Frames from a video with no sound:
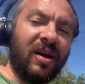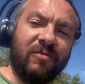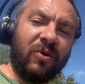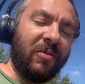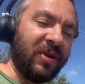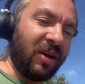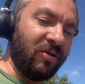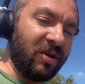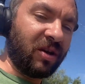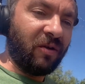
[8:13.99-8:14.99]
and probably
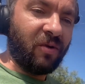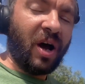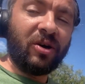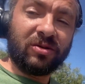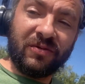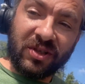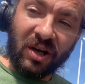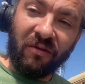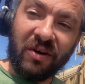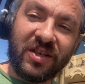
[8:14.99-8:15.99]
they're gonna give you out of
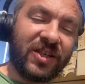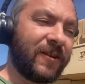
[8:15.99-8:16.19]
service,